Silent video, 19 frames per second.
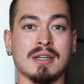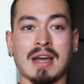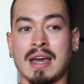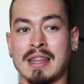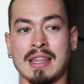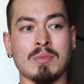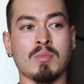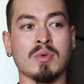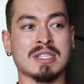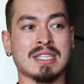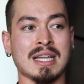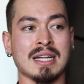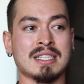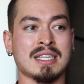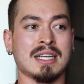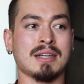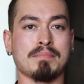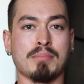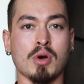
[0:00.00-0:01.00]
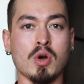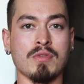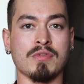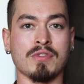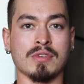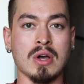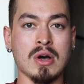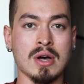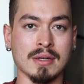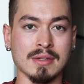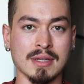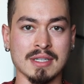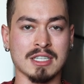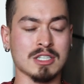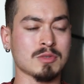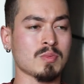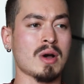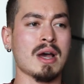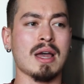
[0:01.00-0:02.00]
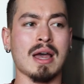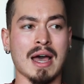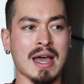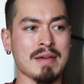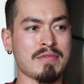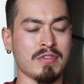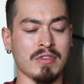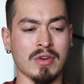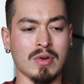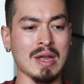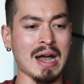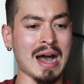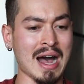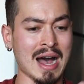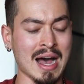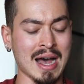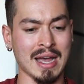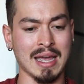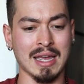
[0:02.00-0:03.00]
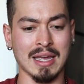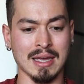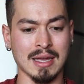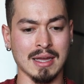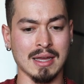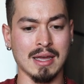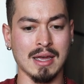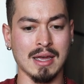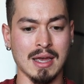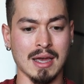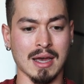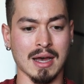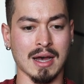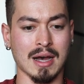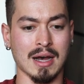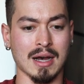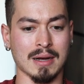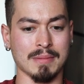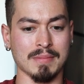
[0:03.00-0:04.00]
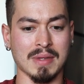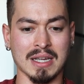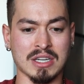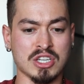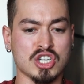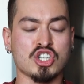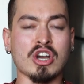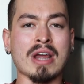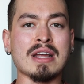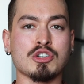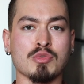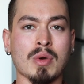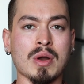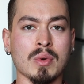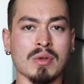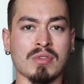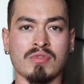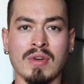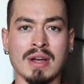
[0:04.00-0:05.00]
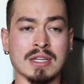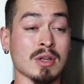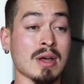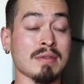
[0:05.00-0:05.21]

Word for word: And then once that's it, poof, gone. This is why I have a very high exchange rate with friends.